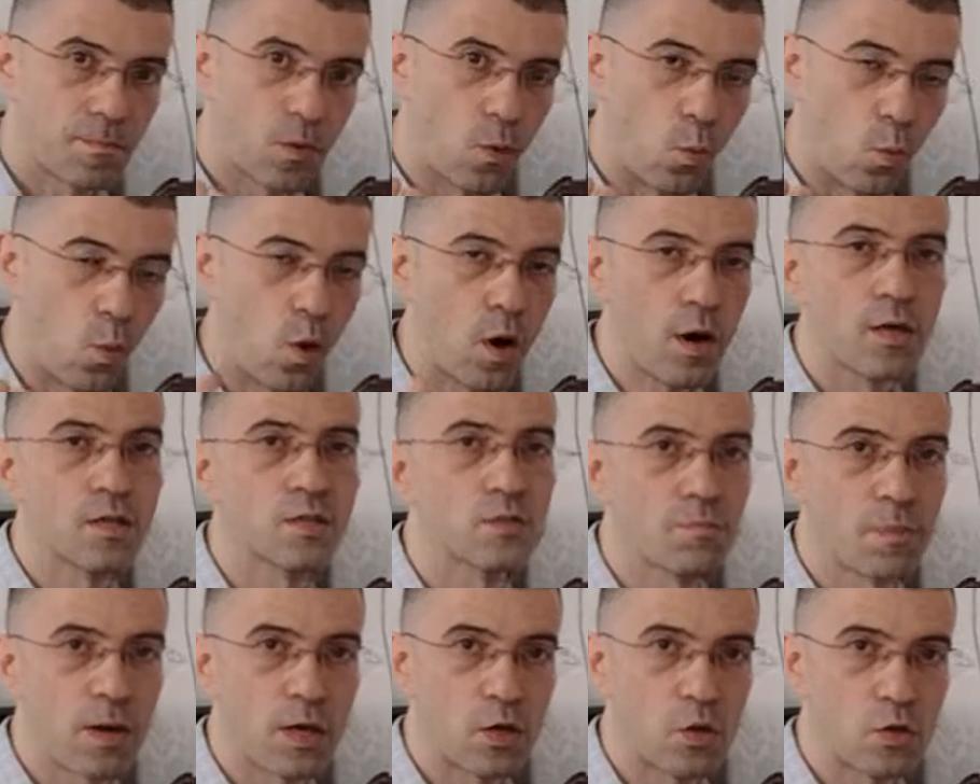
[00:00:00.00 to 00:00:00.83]
One
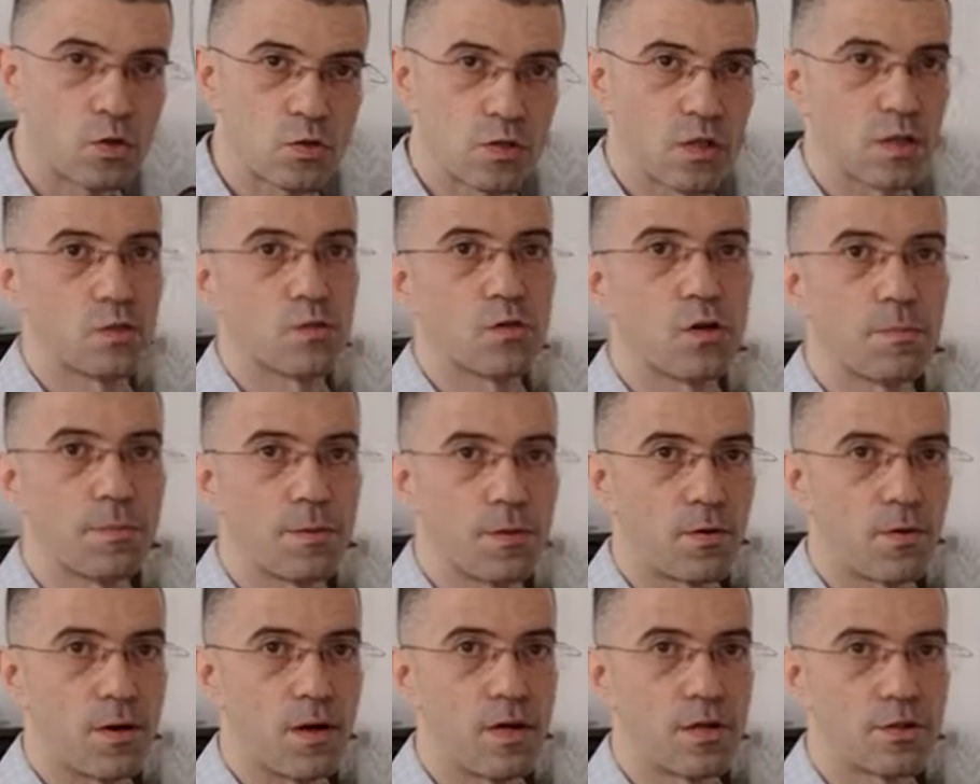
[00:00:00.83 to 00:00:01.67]
is by using
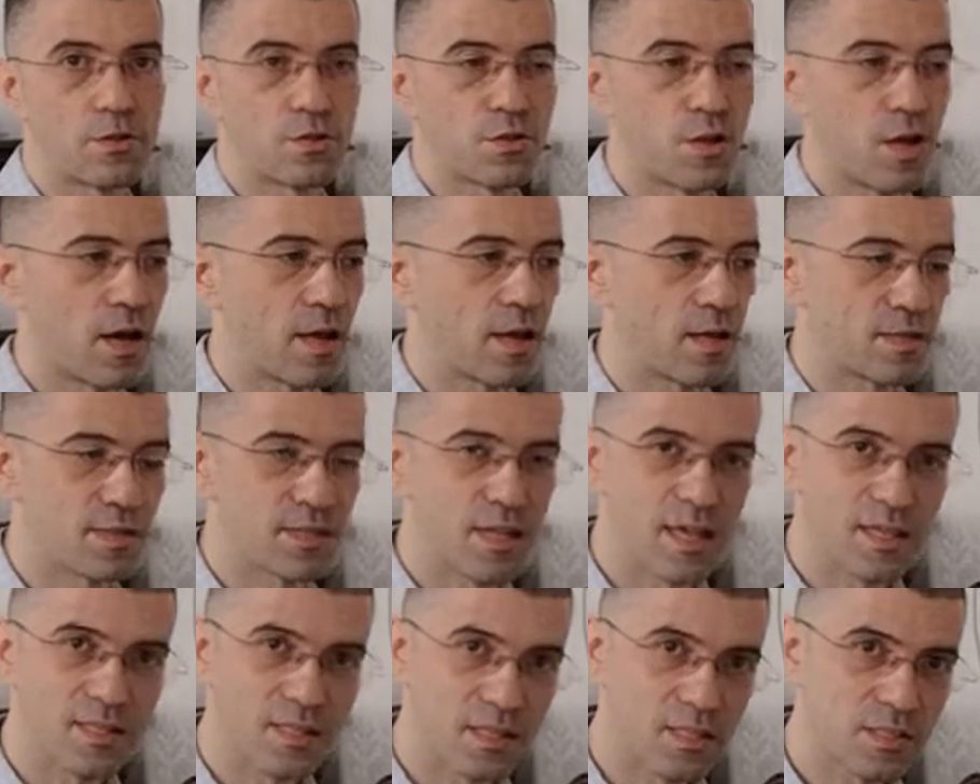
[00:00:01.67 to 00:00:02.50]
topical
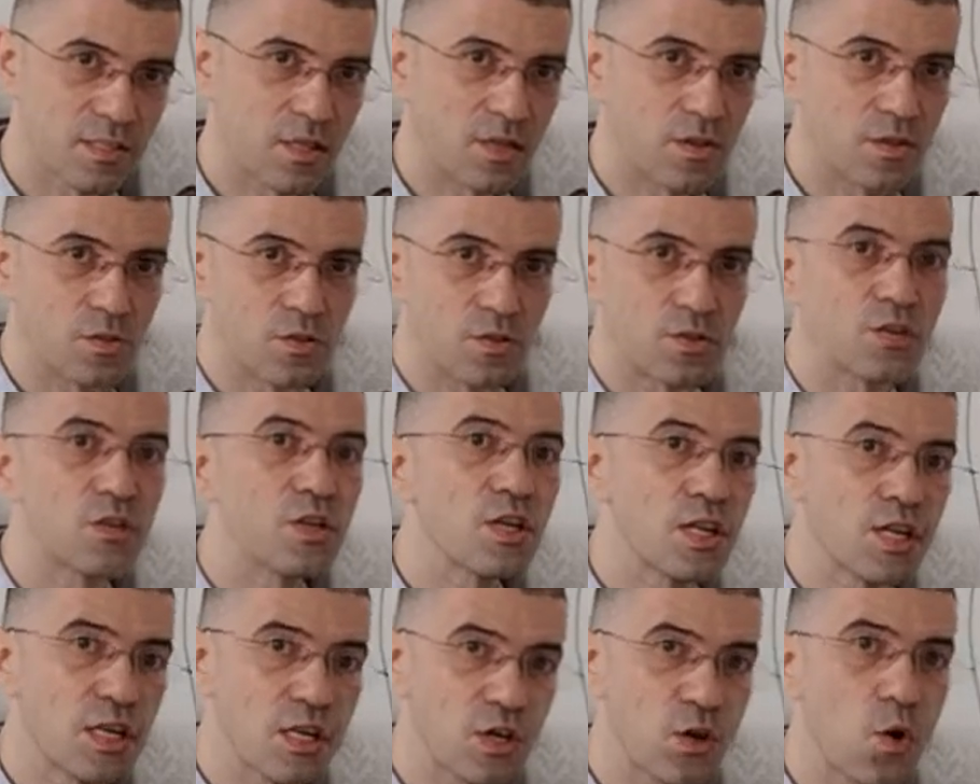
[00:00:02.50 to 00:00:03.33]
anesthetics and
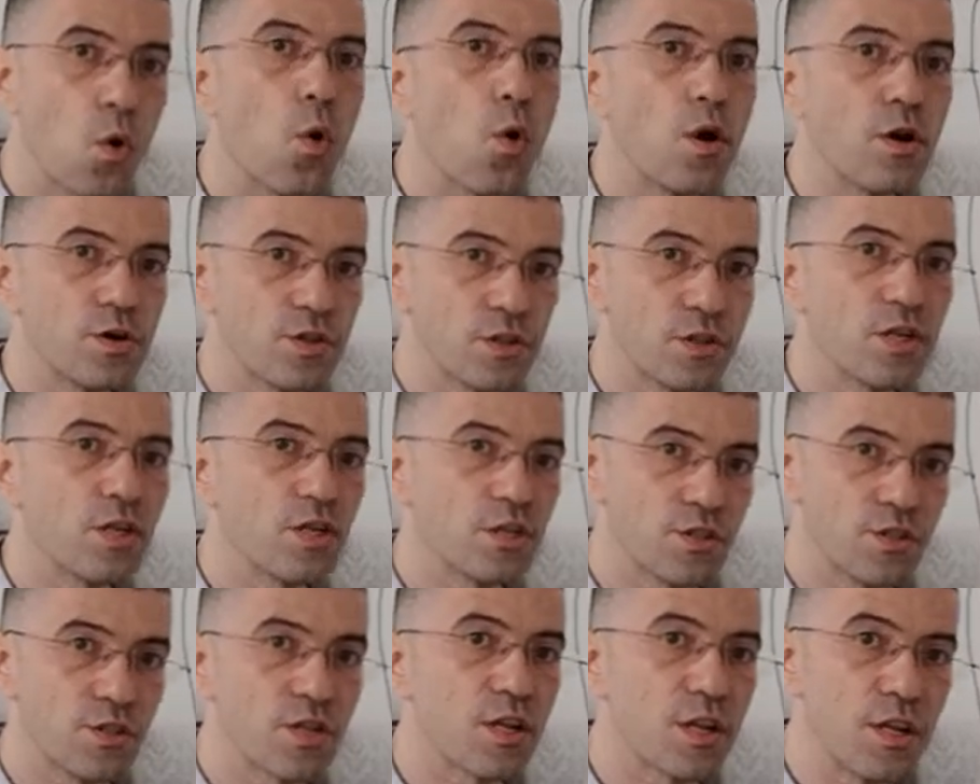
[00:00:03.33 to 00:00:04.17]
really going
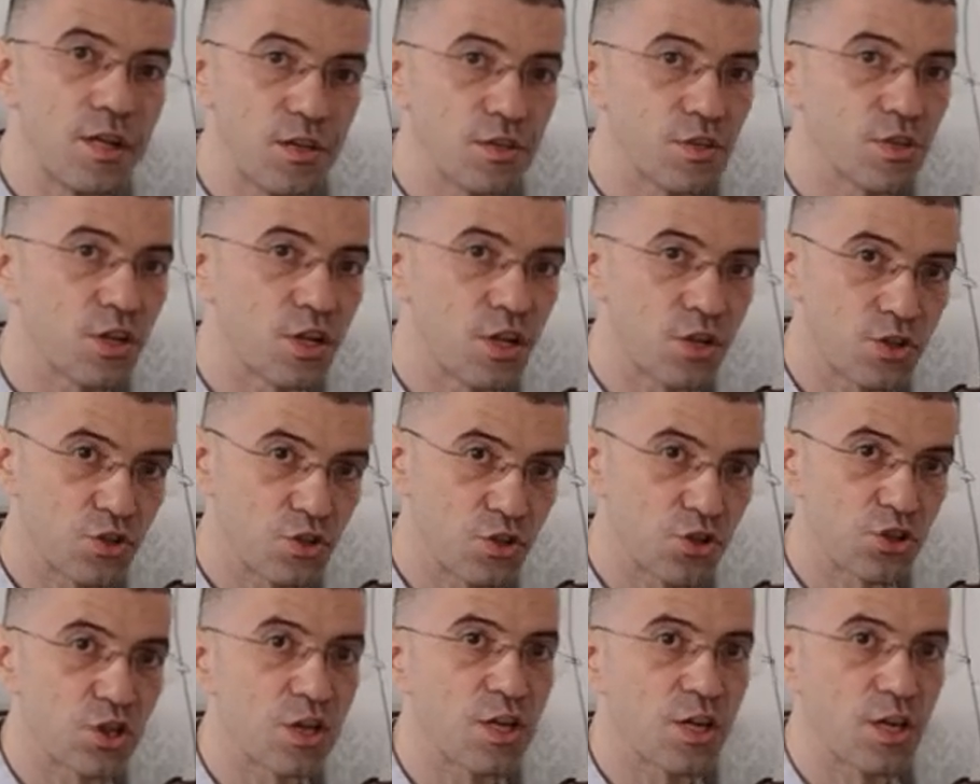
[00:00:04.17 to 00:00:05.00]

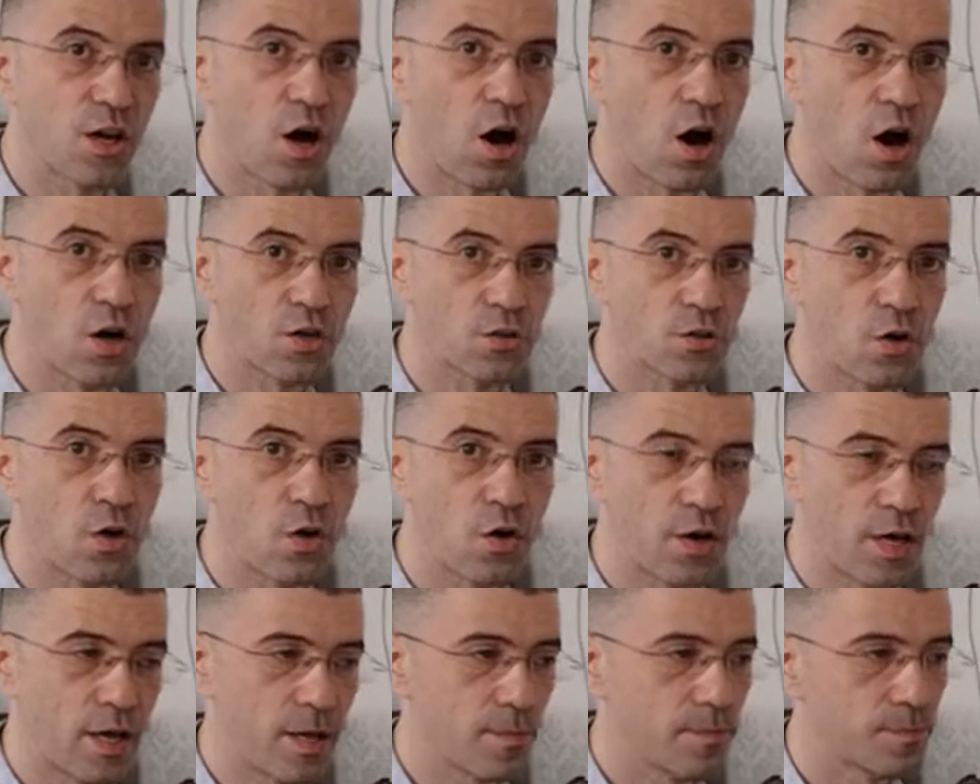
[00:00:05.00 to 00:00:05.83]
really hard
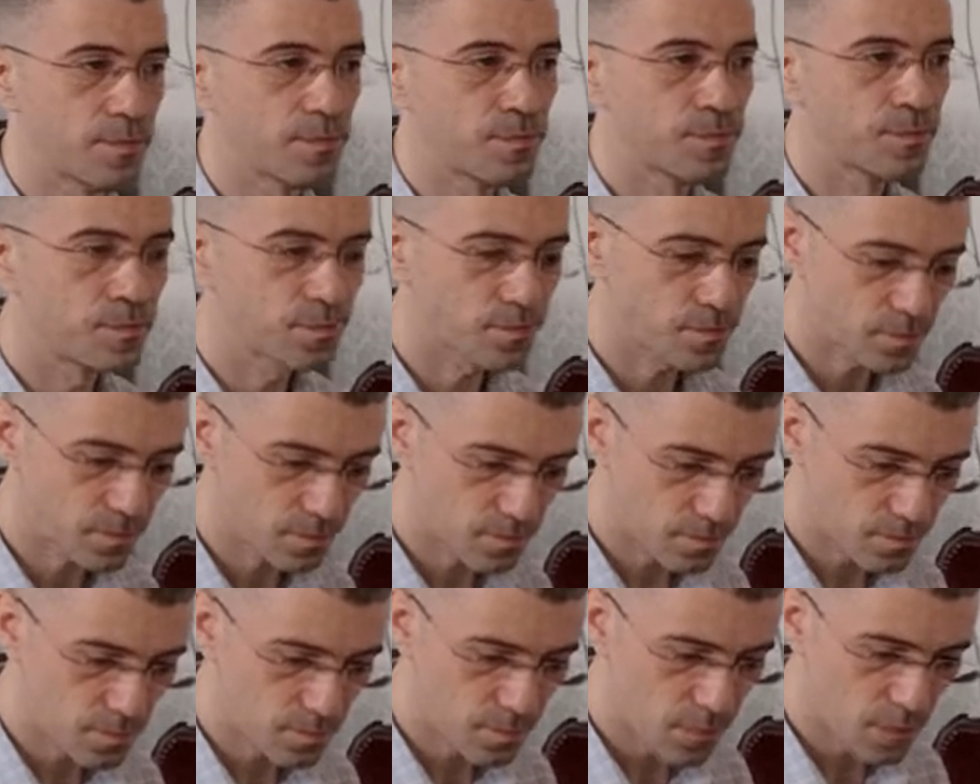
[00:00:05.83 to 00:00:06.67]
on it.
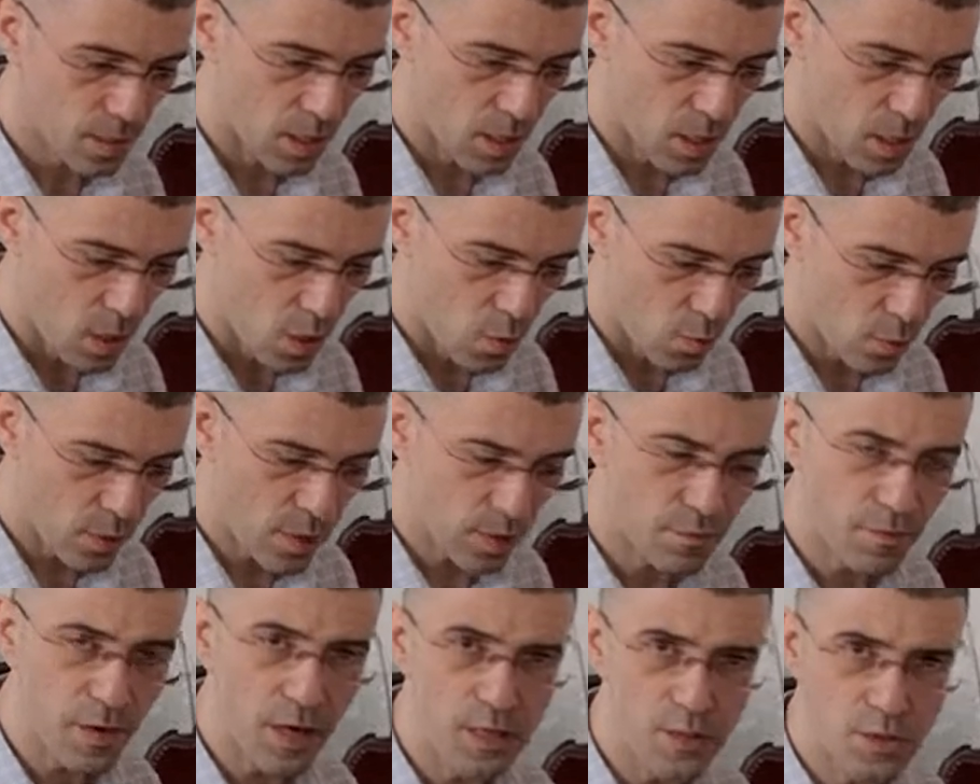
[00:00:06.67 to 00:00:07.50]
We
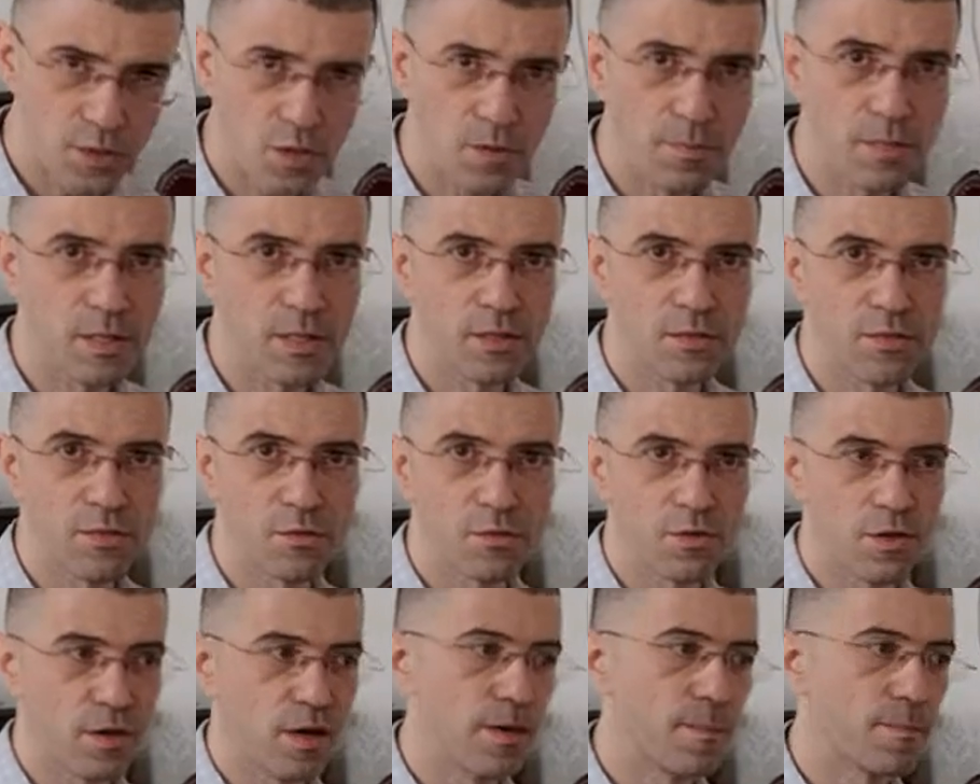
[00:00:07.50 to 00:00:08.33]
advise nobody to
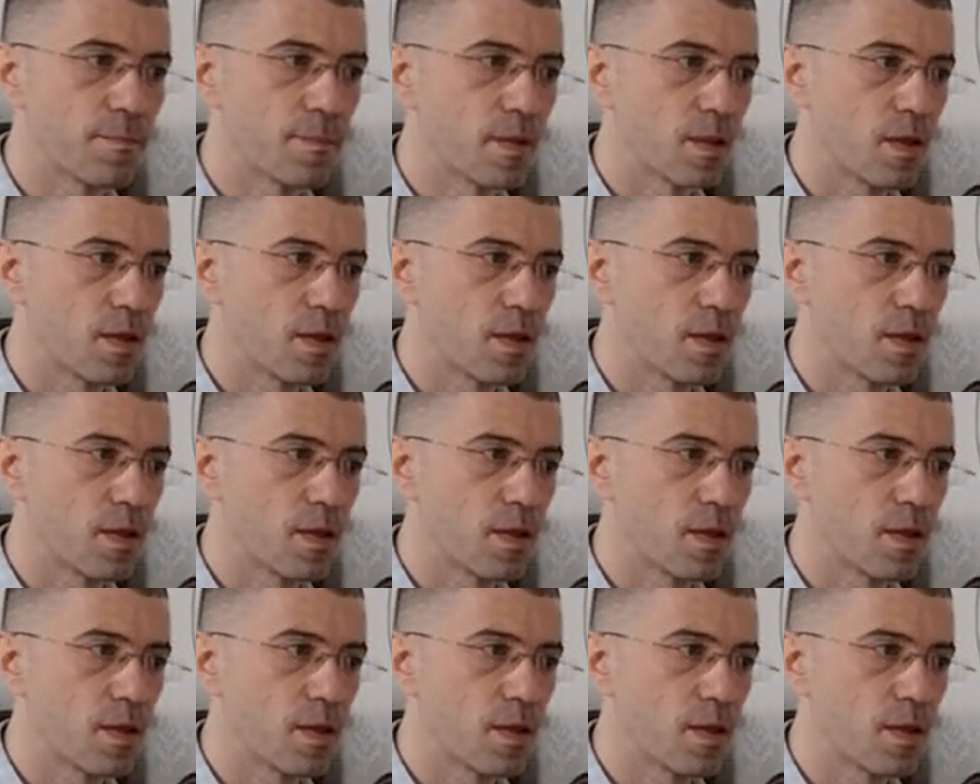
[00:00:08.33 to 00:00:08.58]
do it.